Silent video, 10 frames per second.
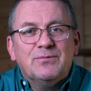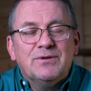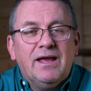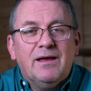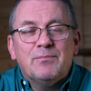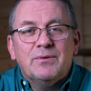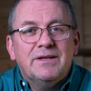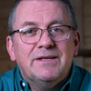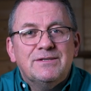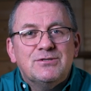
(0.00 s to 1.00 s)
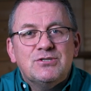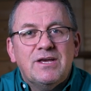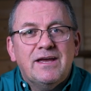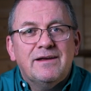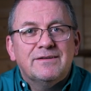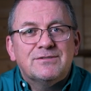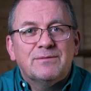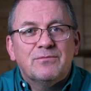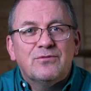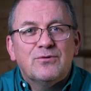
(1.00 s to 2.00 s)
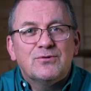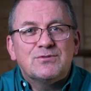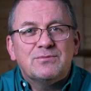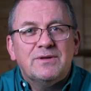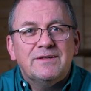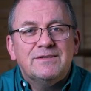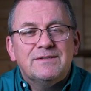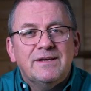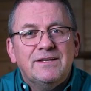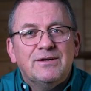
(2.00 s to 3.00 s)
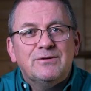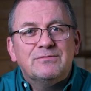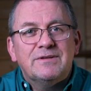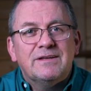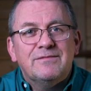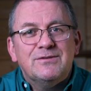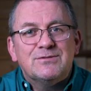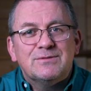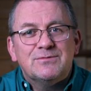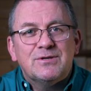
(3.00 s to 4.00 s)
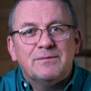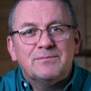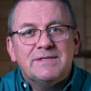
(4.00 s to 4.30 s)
would happily share some thoughts with in hopefully giving you some top